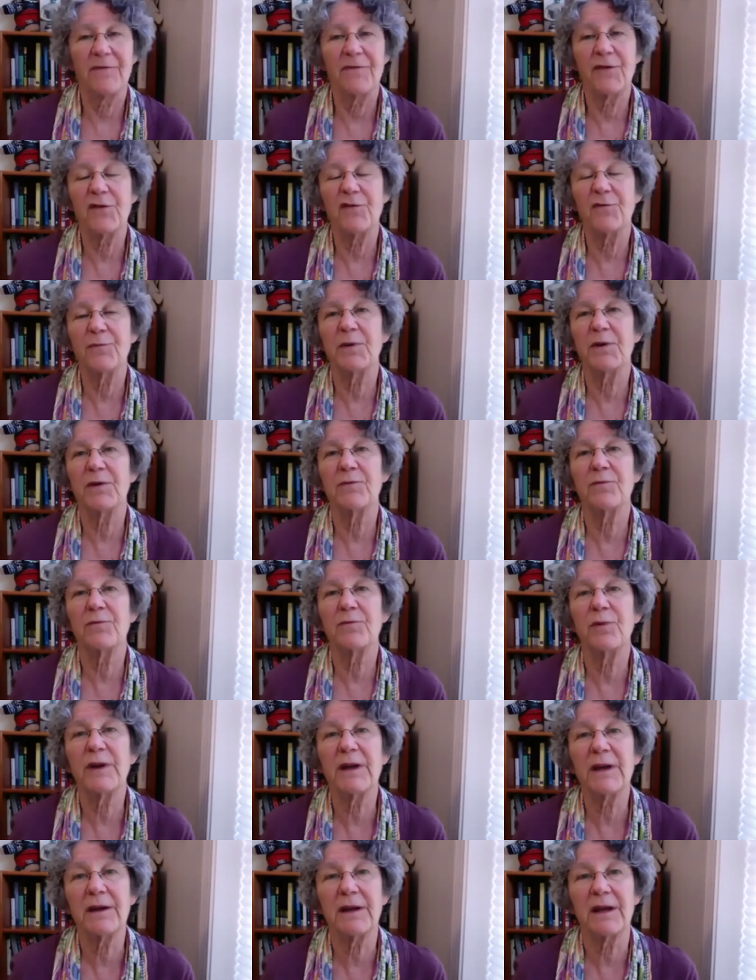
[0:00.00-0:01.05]
you've been
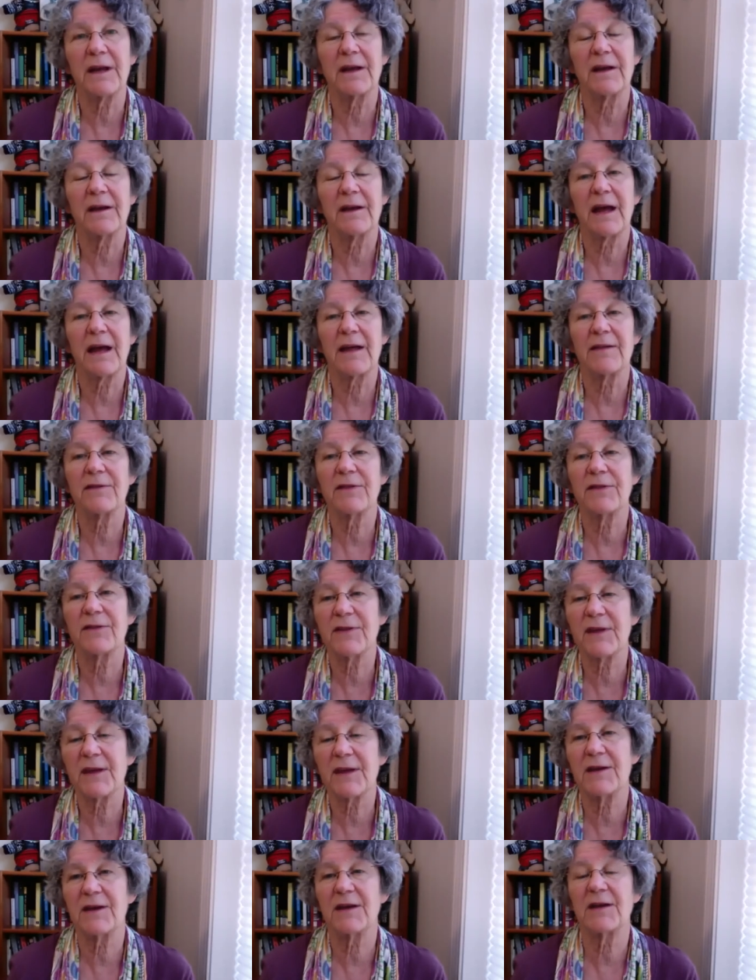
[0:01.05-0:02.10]
reading and
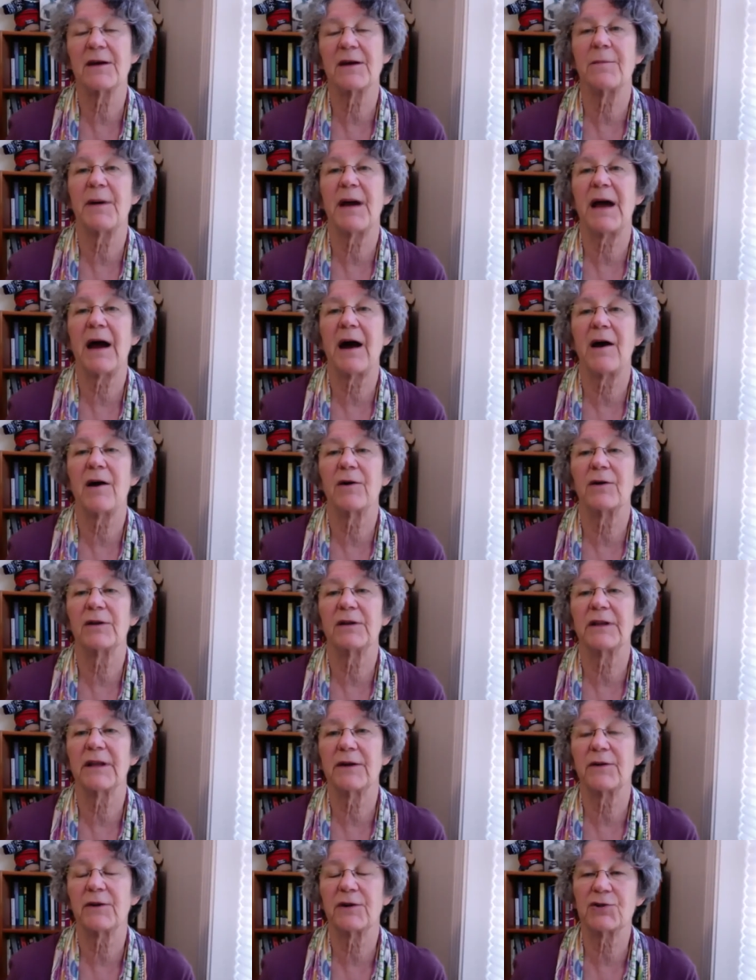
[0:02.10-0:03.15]
thinking about
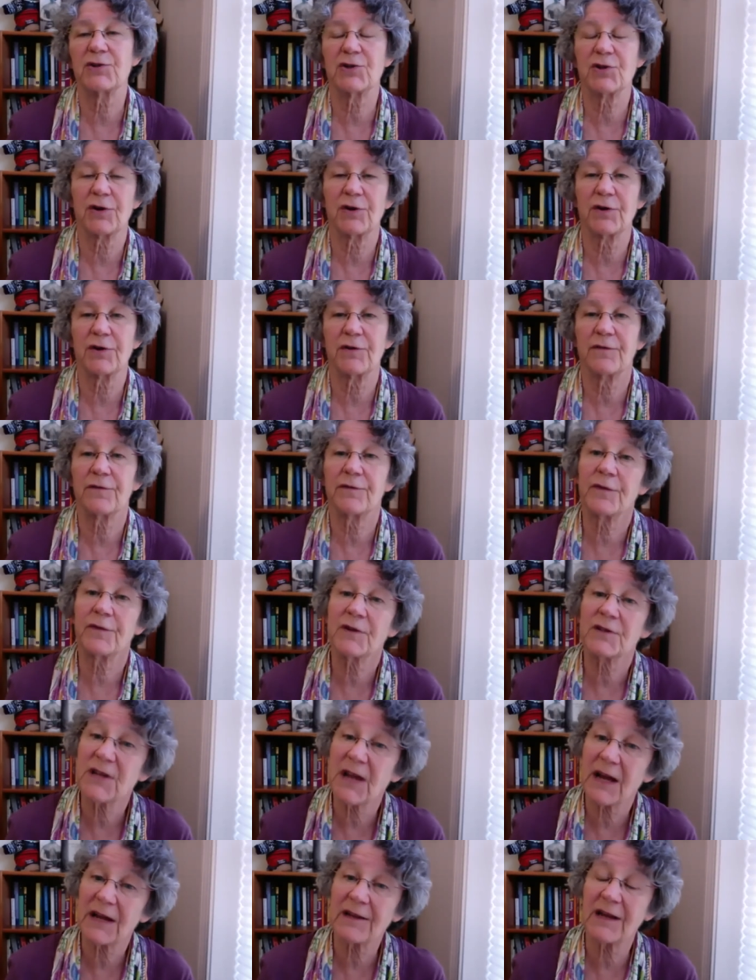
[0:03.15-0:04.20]
literature for
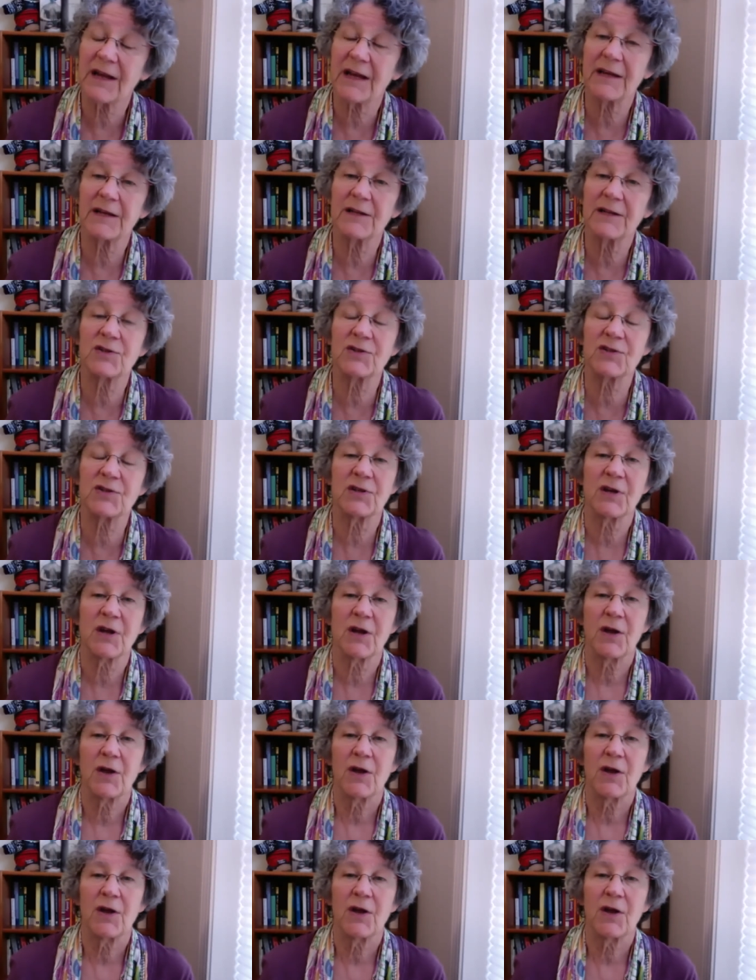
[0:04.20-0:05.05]
decades,